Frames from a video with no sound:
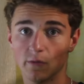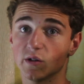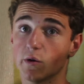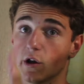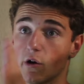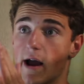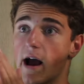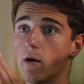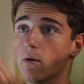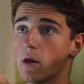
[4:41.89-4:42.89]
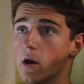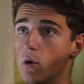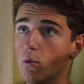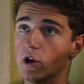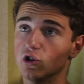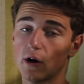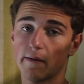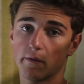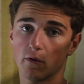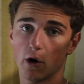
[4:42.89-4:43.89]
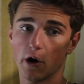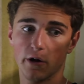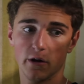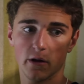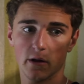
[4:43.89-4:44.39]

So we're going to go out, we're going to drive up the road,